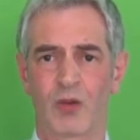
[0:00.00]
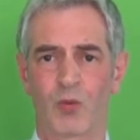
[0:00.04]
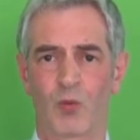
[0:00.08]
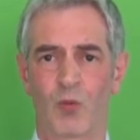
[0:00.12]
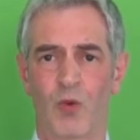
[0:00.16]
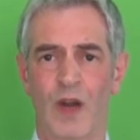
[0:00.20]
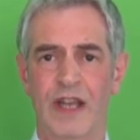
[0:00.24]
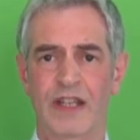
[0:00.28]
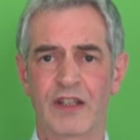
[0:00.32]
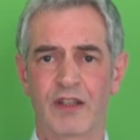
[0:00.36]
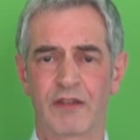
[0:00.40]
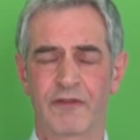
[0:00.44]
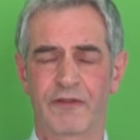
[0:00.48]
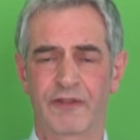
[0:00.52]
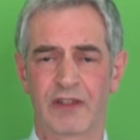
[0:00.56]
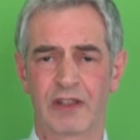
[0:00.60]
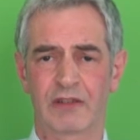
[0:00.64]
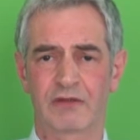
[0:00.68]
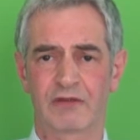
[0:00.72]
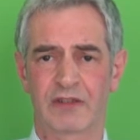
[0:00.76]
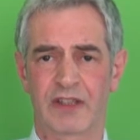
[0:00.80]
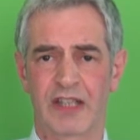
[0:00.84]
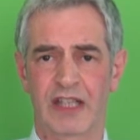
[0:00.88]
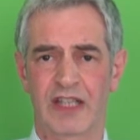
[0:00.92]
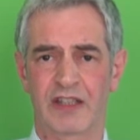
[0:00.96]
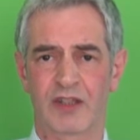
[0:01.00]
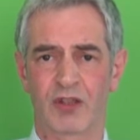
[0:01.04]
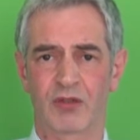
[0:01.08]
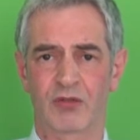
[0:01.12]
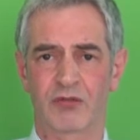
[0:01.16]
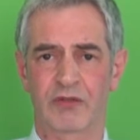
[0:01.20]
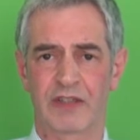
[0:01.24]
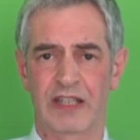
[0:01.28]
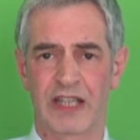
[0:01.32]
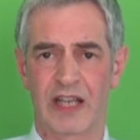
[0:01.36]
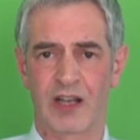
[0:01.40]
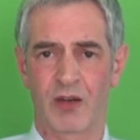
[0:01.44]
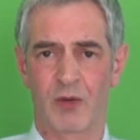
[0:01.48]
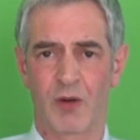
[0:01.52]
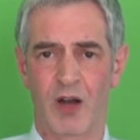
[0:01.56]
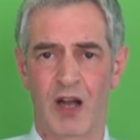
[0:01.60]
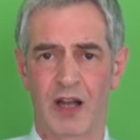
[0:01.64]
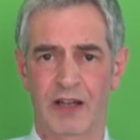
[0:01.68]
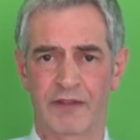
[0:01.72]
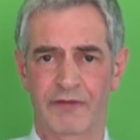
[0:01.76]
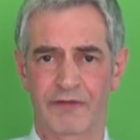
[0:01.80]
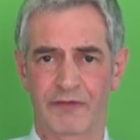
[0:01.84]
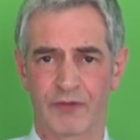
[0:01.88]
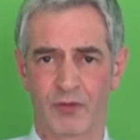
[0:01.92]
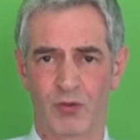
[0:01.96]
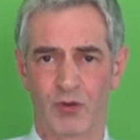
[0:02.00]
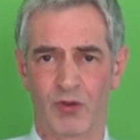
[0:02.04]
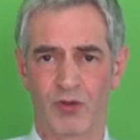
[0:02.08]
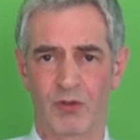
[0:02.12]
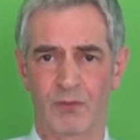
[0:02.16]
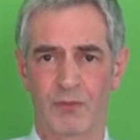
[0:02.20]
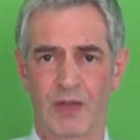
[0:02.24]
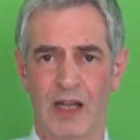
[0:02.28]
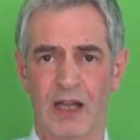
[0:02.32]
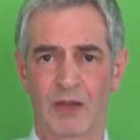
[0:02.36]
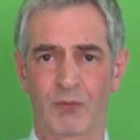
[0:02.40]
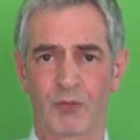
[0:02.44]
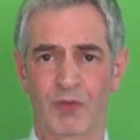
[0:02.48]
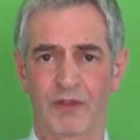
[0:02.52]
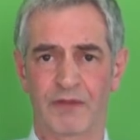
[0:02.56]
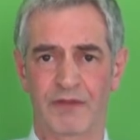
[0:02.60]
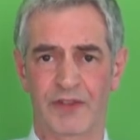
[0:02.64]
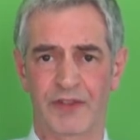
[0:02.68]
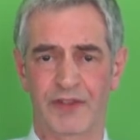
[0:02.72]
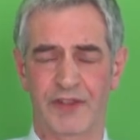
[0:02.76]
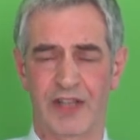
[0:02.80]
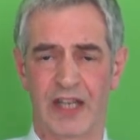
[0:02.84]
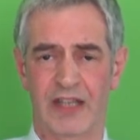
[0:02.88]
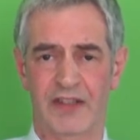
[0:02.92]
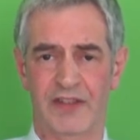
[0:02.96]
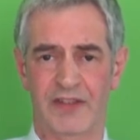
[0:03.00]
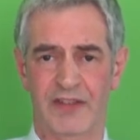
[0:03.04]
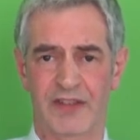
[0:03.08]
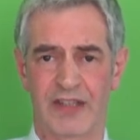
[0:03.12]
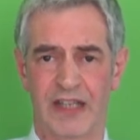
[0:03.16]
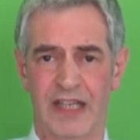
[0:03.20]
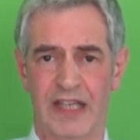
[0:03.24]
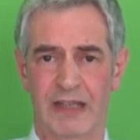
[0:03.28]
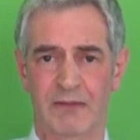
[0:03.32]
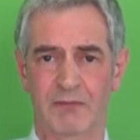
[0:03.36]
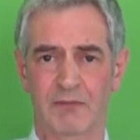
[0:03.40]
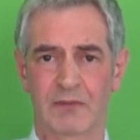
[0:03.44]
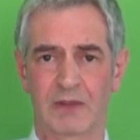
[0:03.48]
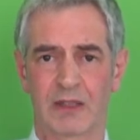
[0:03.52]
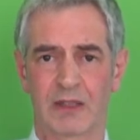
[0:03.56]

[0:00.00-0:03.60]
when you filled in your EOI form and we've assessed it.